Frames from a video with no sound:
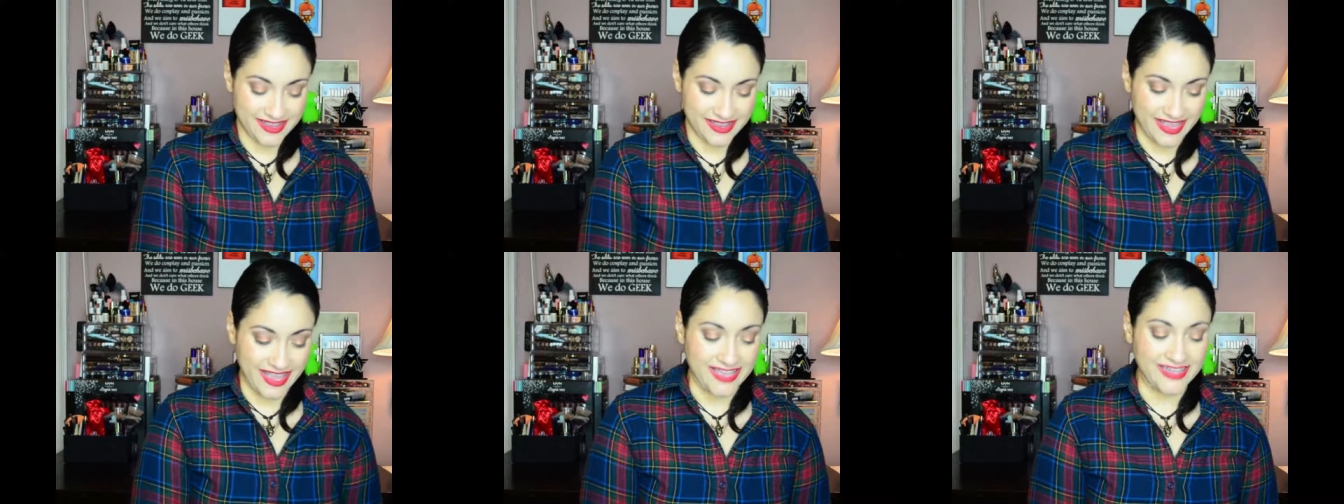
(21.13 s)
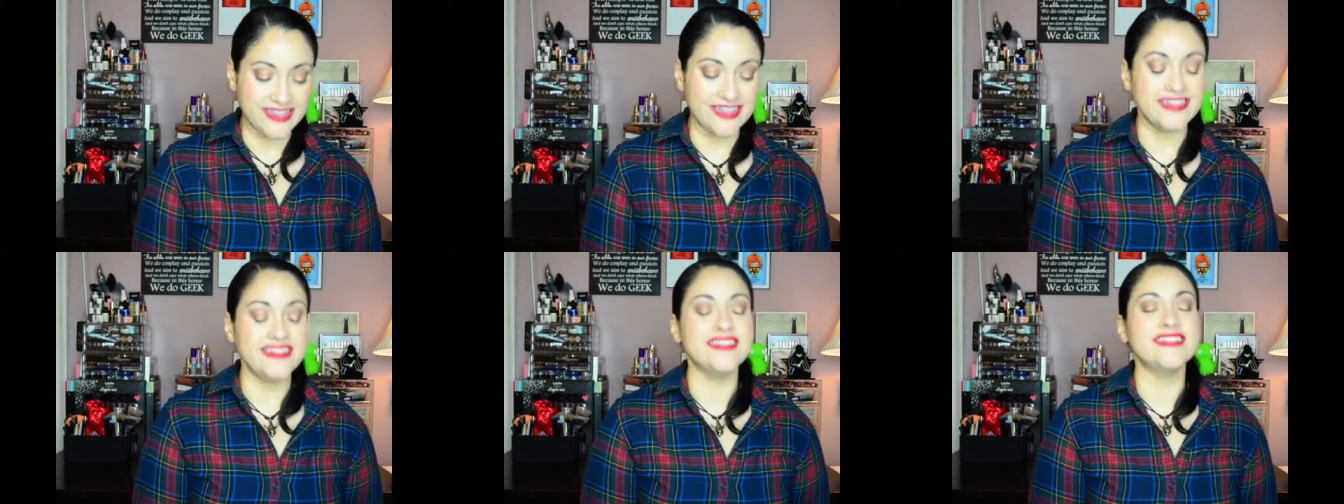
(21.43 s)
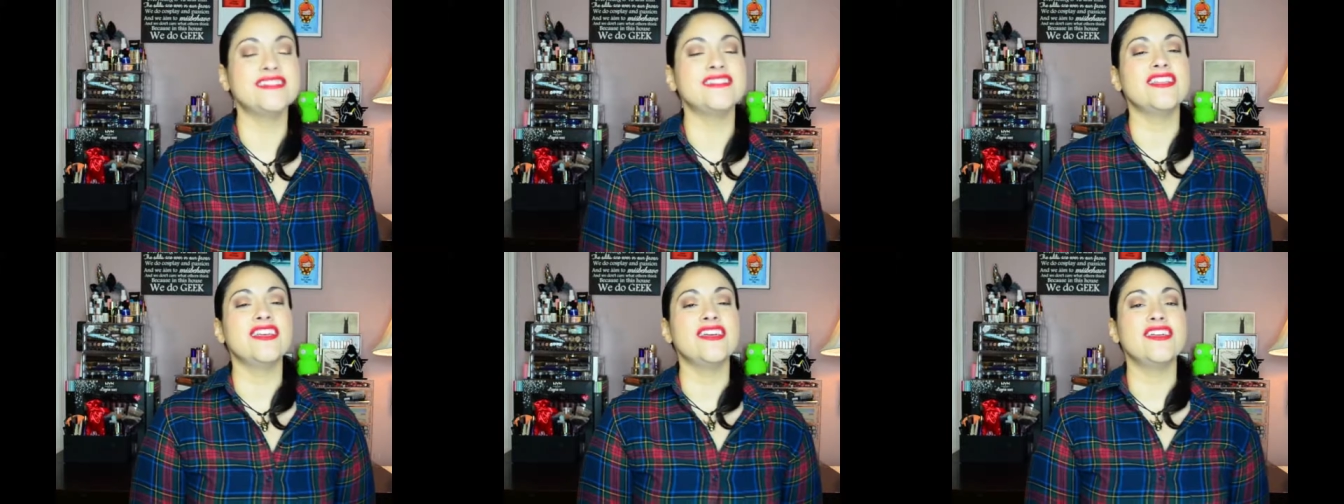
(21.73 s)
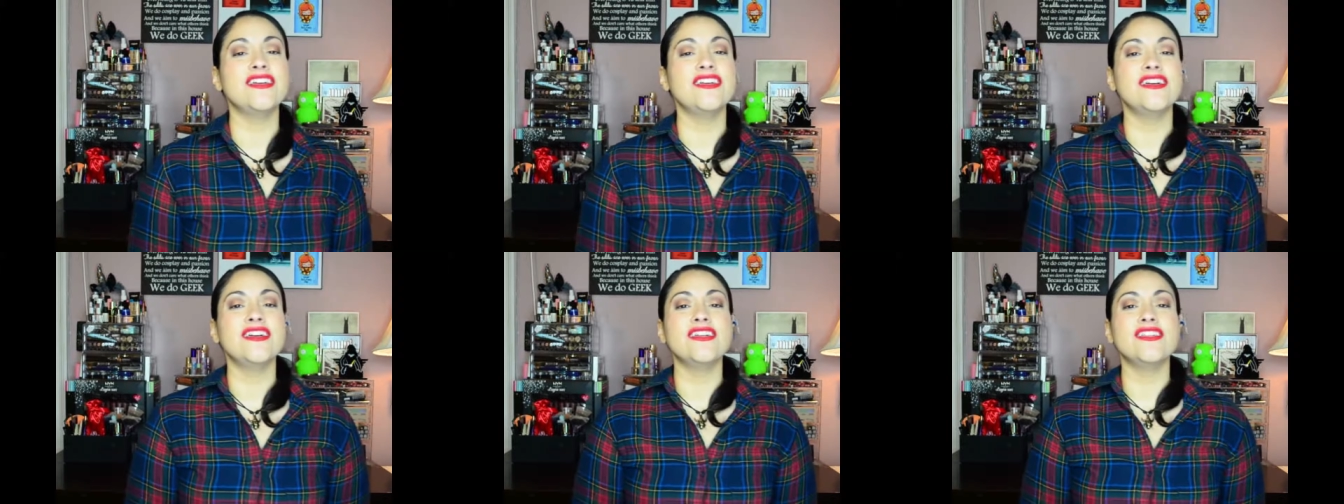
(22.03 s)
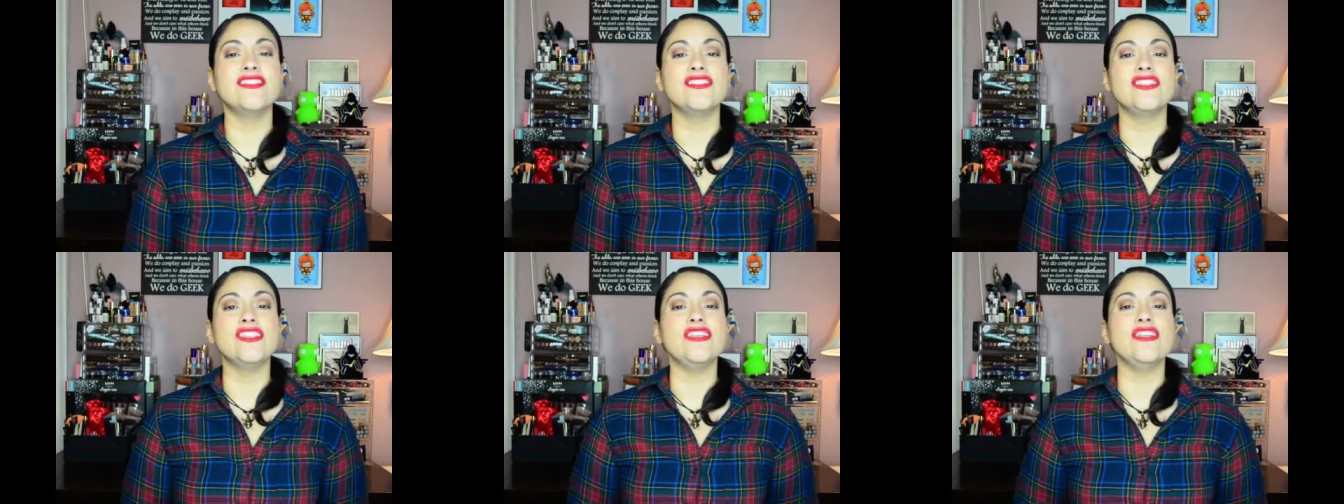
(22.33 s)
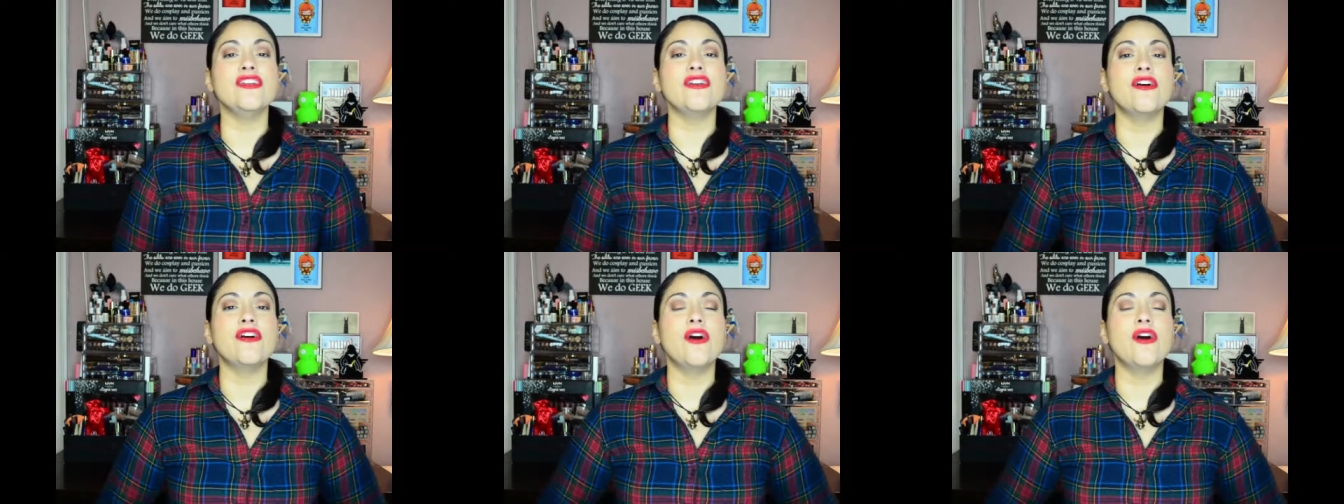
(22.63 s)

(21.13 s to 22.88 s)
And it is the